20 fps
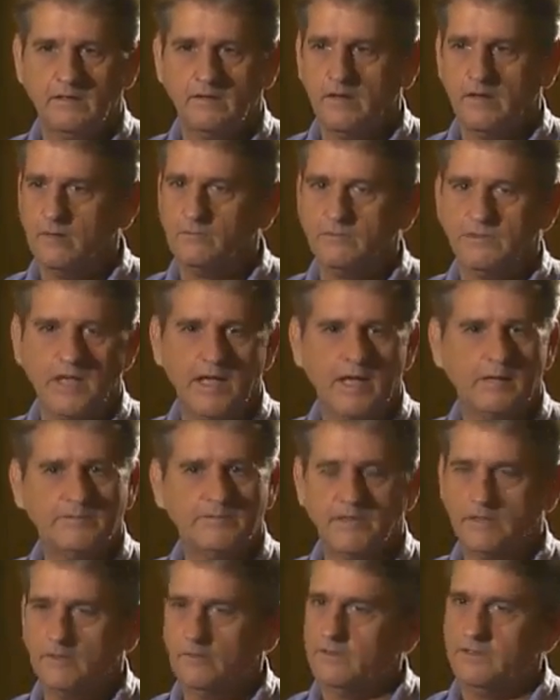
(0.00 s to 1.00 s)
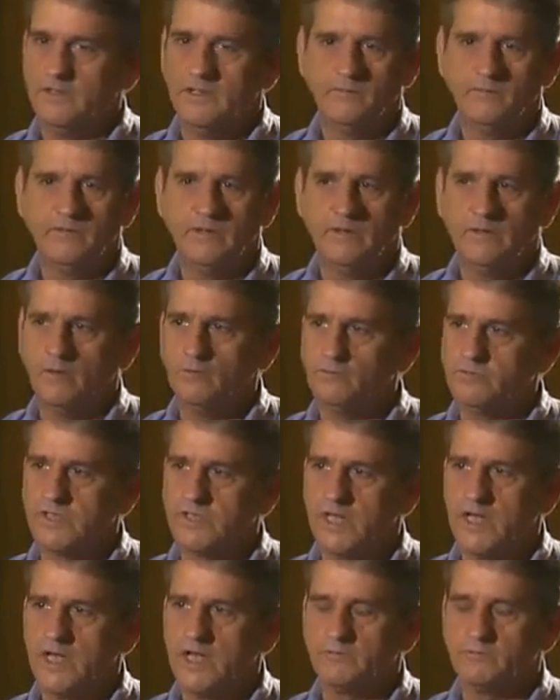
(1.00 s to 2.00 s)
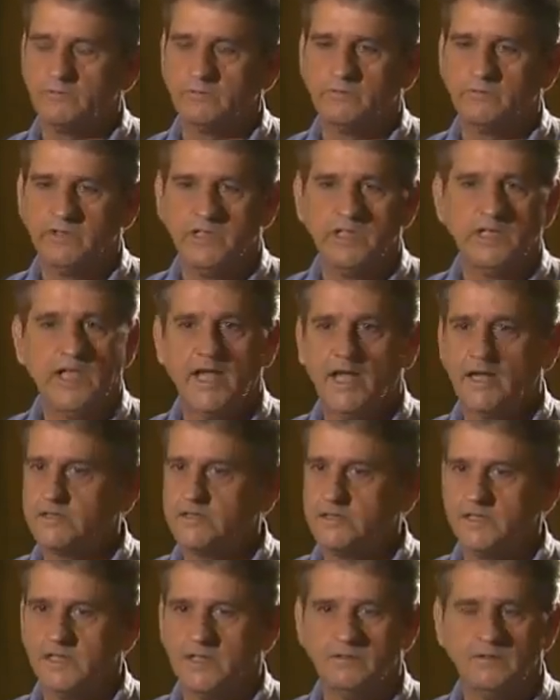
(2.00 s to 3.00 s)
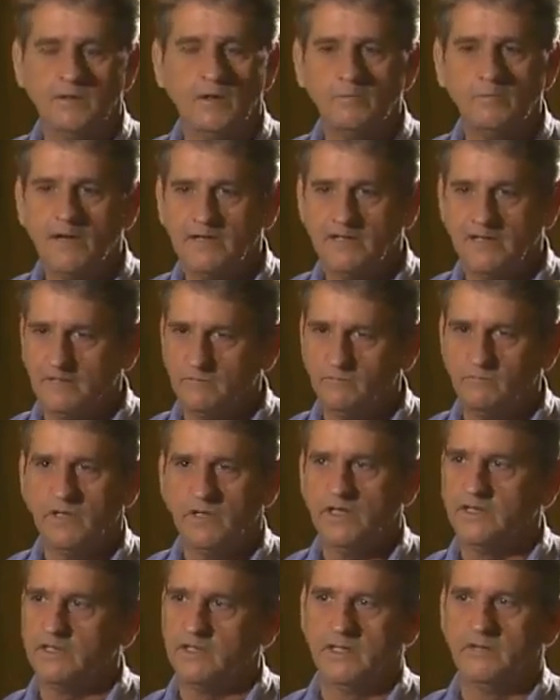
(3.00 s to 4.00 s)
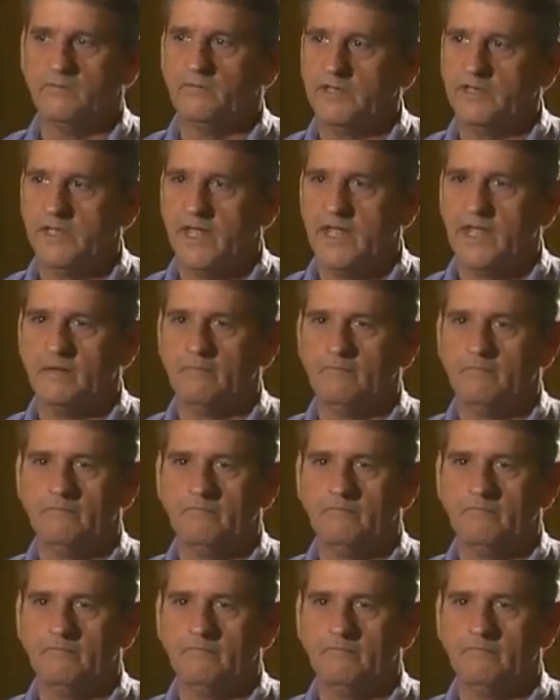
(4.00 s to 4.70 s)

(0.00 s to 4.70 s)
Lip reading: There was absolutely never. Those guys were treated like shit. Nobody didn't really give a damn.